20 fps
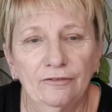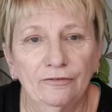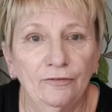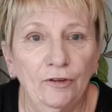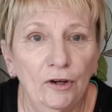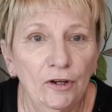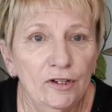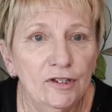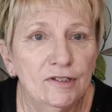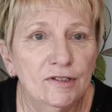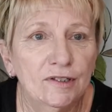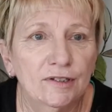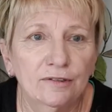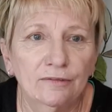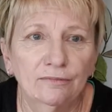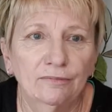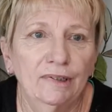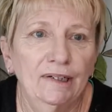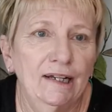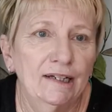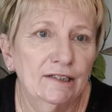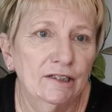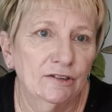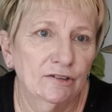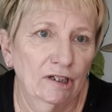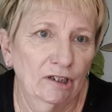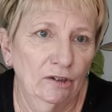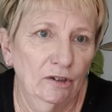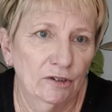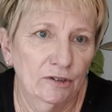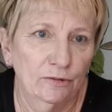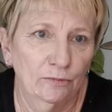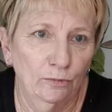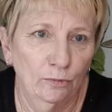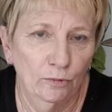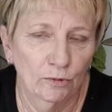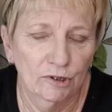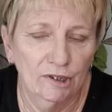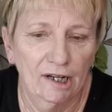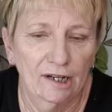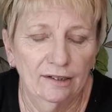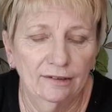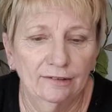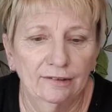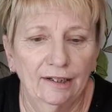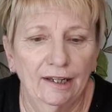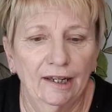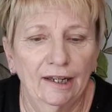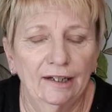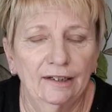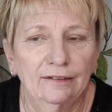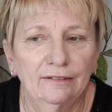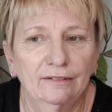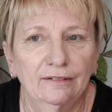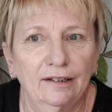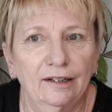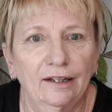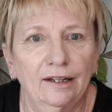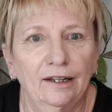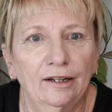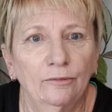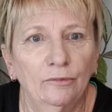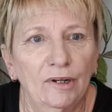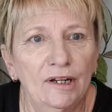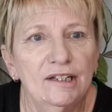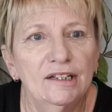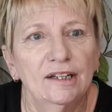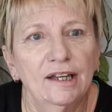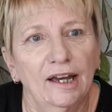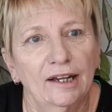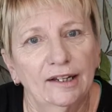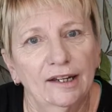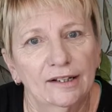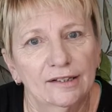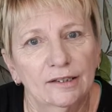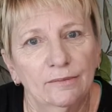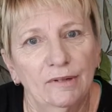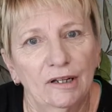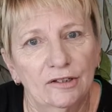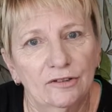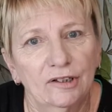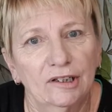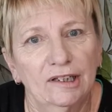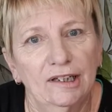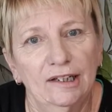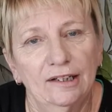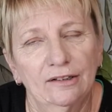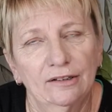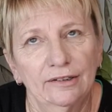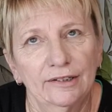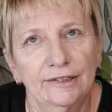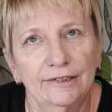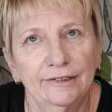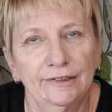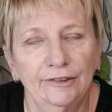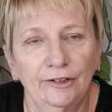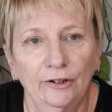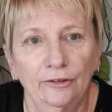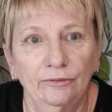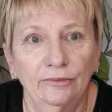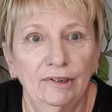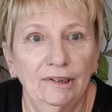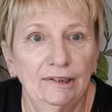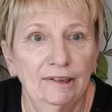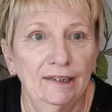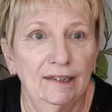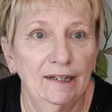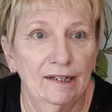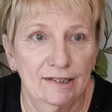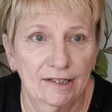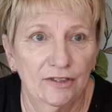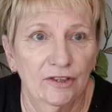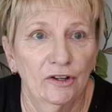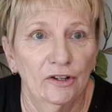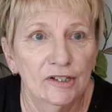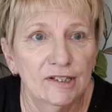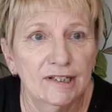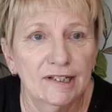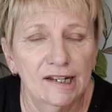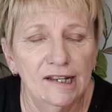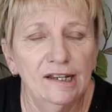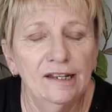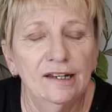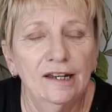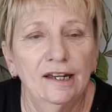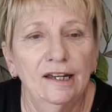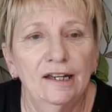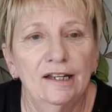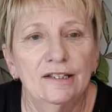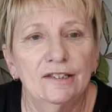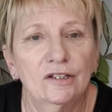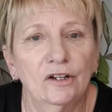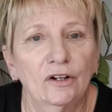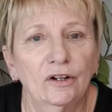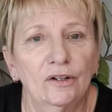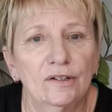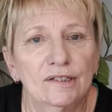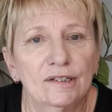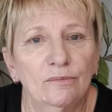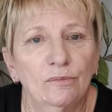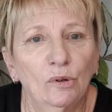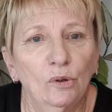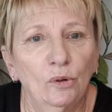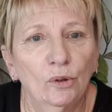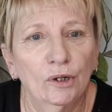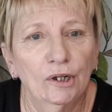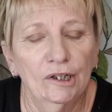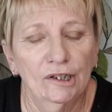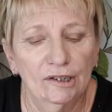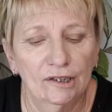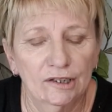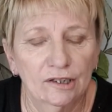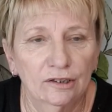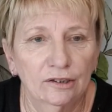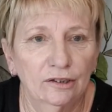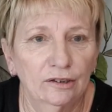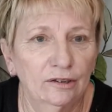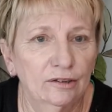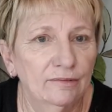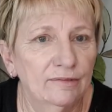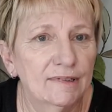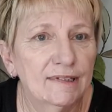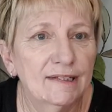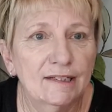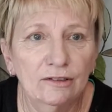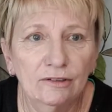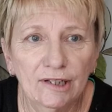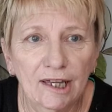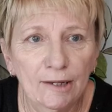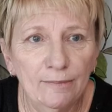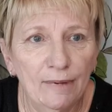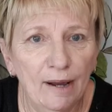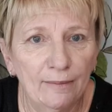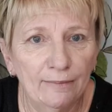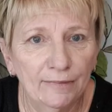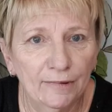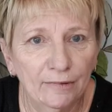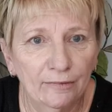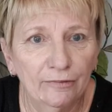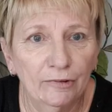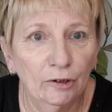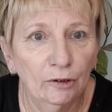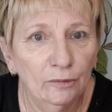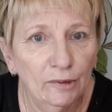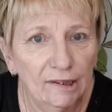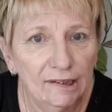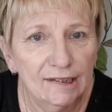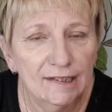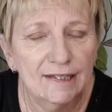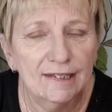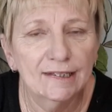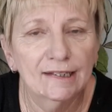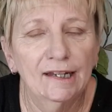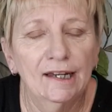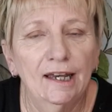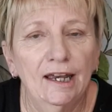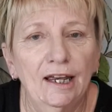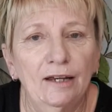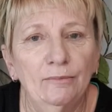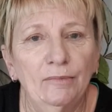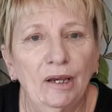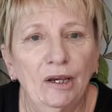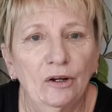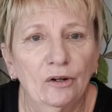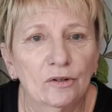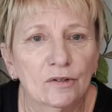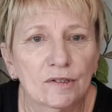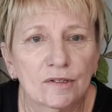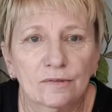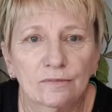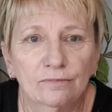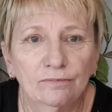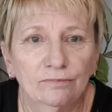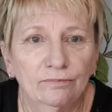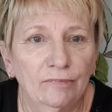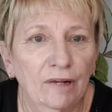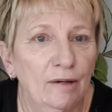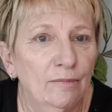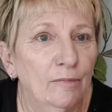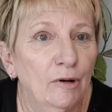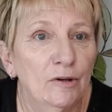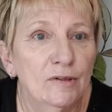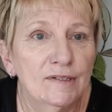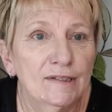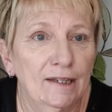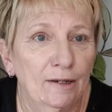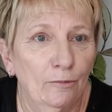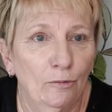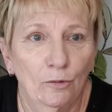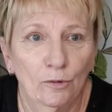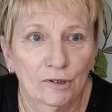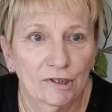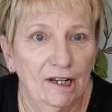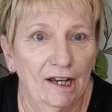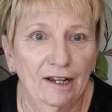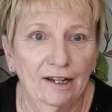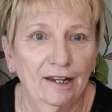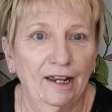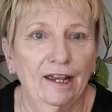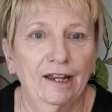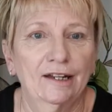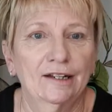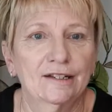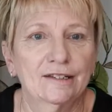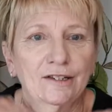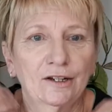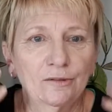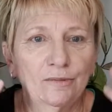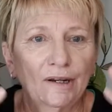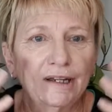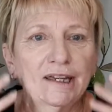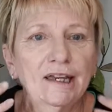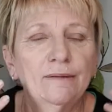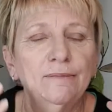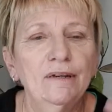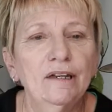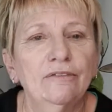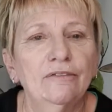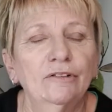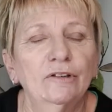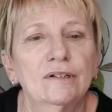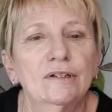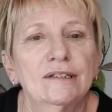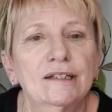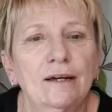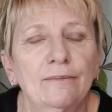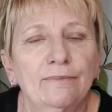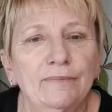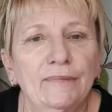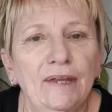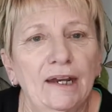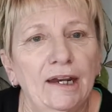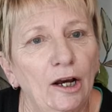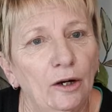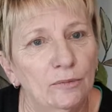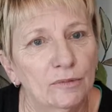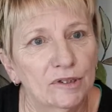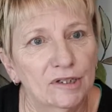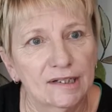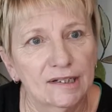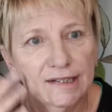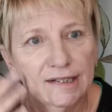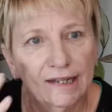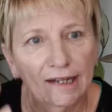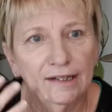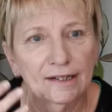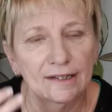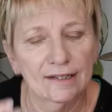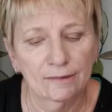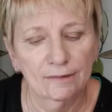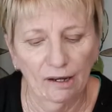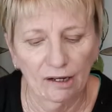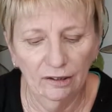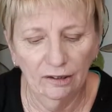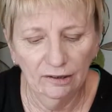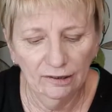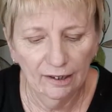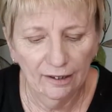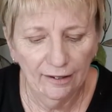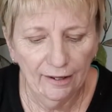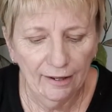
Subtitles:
first we need to drink lots of water, and in winter that gets a bit tricky because you're not really as thirsty. So it's important to still keep up the fluids, because we're mostly water, and so by keeping your fluids up, that helps your skin as well.